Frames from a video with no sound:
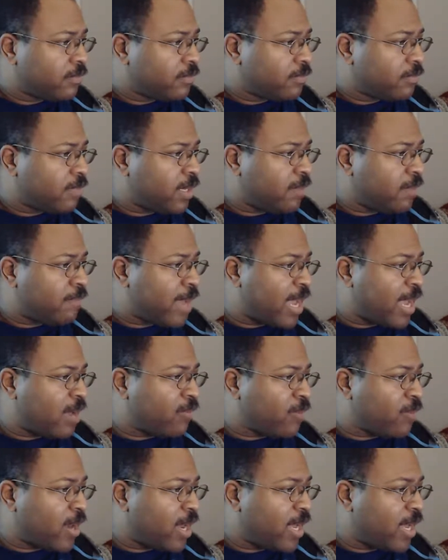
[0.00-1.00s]
I mean, Matt
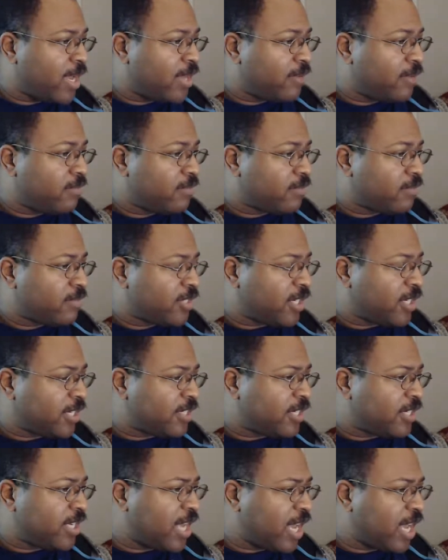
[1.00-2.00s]
Ryan,
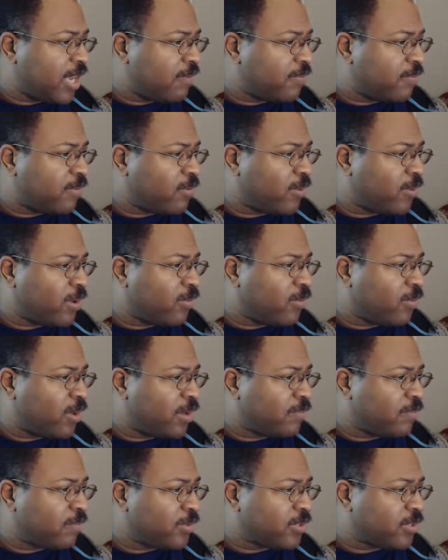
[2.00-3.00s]

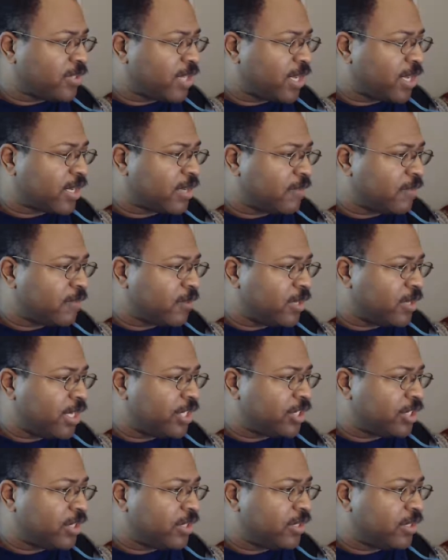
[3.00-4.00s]
68.1%
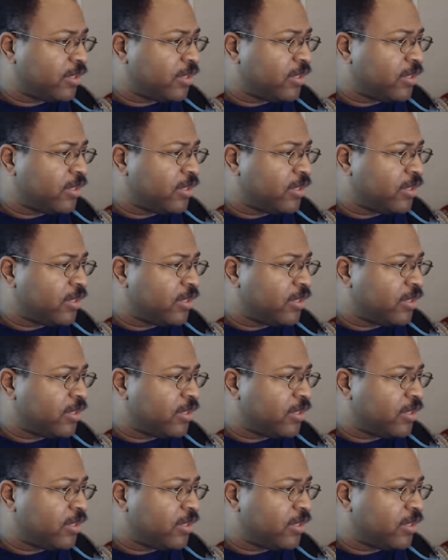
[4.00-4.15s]
completion,